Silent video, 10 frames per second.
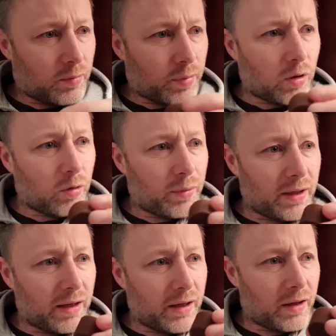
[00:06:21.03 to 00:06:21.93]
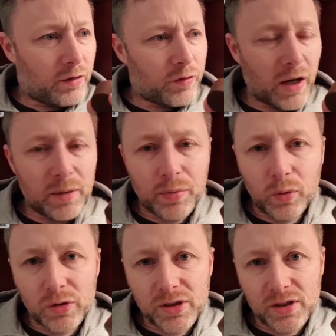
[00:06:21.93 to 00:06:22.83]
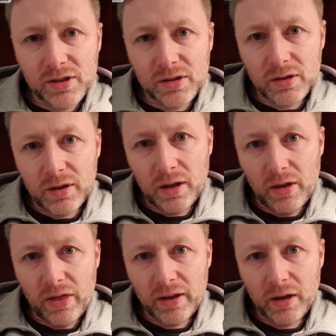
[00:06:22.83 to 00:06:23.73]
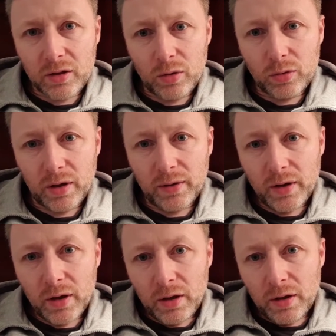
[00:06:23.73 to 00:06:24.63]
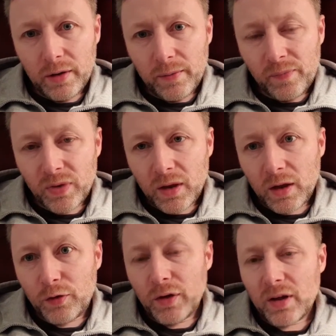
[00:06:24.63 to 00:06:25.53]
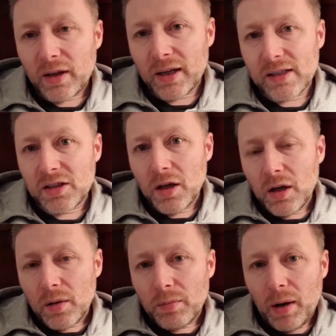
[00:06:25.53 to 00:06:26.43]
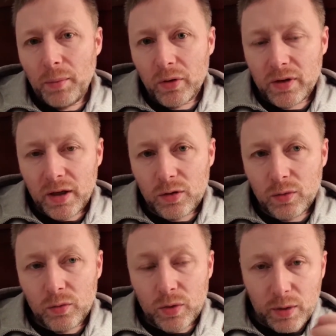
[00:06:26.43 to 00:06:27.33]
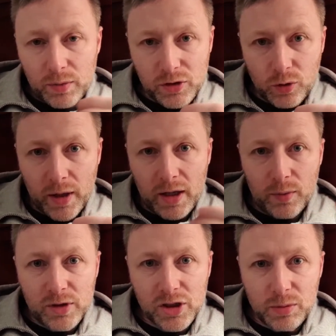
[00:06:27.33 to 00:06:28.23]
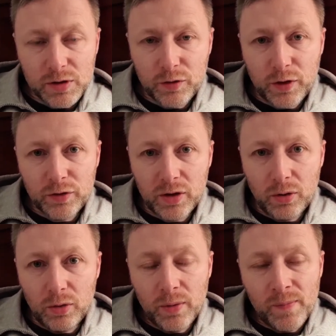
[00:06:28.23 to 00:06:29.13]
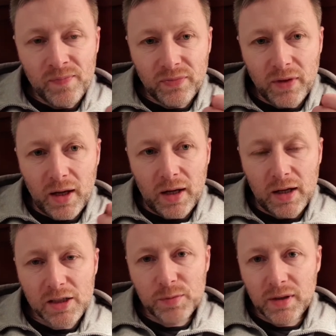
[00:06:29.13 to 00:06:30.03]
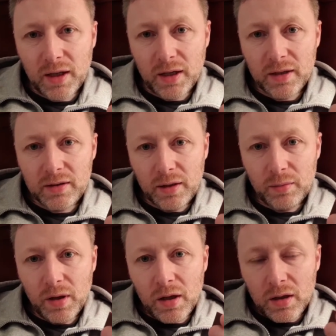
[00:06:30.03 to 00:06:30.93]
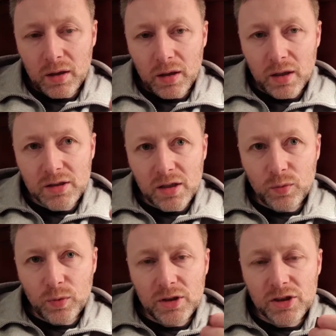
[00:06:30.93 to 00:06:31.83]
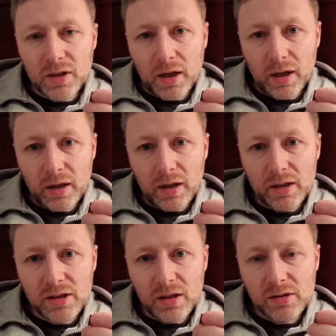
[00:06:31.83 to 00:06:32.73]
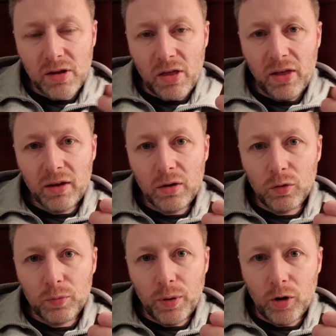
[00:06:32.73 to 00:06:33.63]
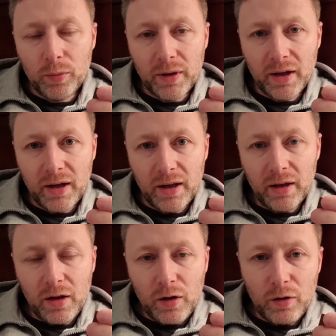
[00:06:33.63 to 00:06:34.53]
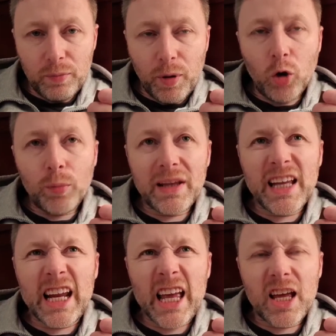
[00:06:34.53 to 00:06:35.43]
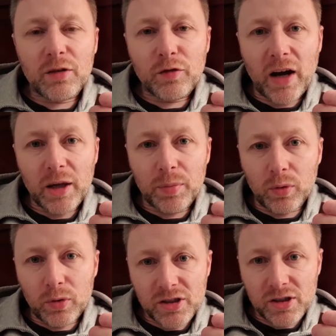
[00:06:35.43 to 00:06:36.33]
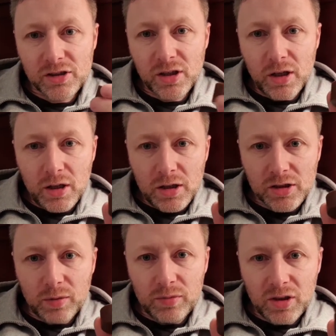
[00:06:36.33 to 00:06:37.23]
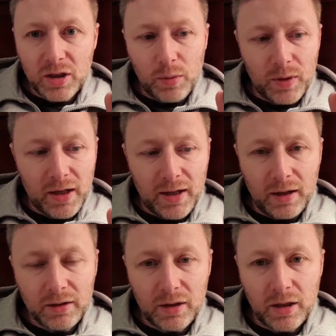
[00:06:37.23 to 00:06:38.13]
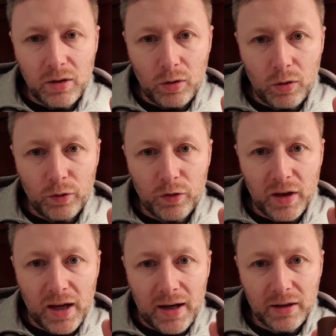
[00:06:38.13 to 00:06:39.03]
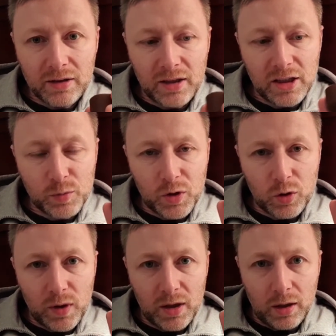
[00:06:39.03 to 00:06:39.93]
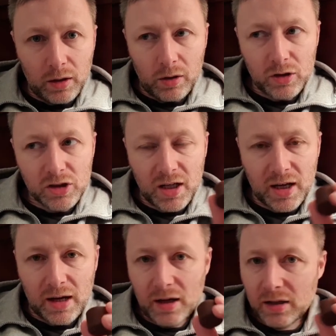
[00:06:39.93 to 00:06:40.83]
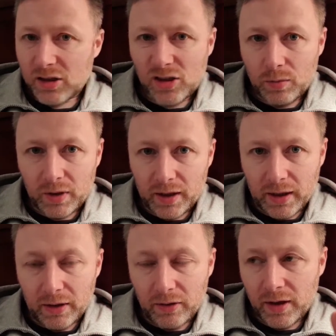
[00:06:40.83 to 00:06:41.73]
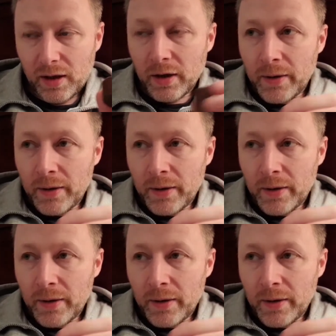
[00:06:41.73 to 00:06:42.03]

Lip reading: Pulmonary fibrosis, I think they called it. The funny thing is, my mum died when I was 20, when she was 52, and I asked my dad at the time, I said, what did she die at? He said it's a thing called pulmonary fibrosis, something to do with the hardening of the arteries between the lungs and the heart, something like that, right?